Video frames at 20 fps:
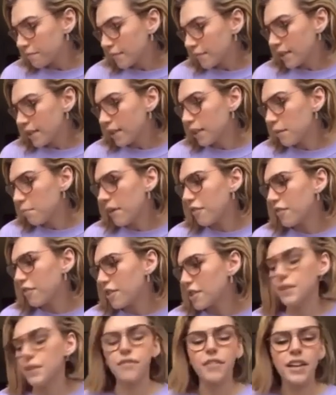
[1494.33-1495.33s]
My friends
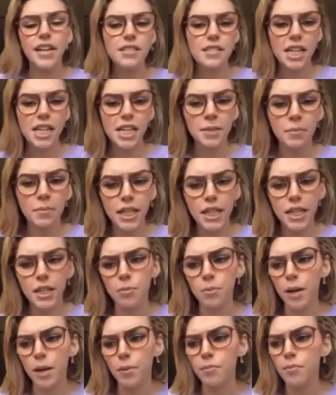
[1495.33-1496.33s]
would FaceTime me, or
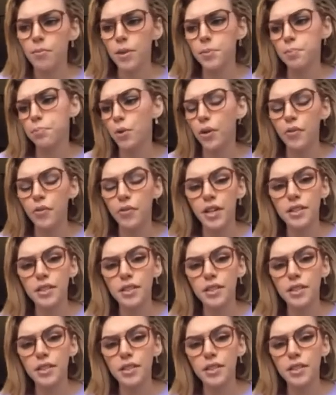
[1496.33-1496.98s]
my boyfriend at the